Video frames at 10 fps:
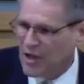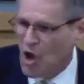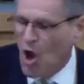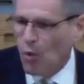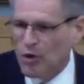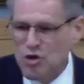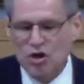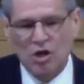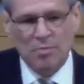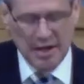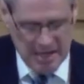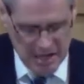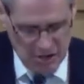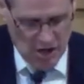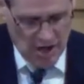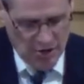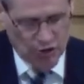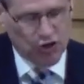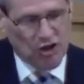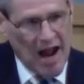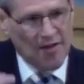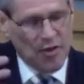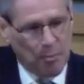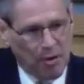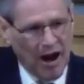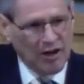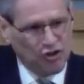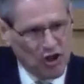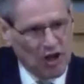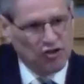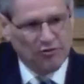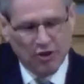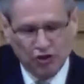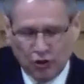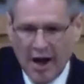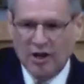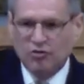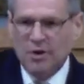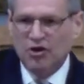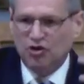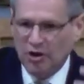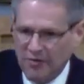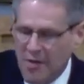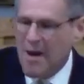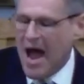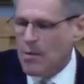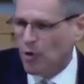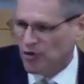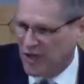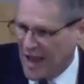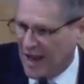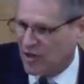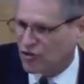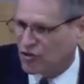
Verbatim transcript: where you could begin to understand the process of the transmission of the Bible text.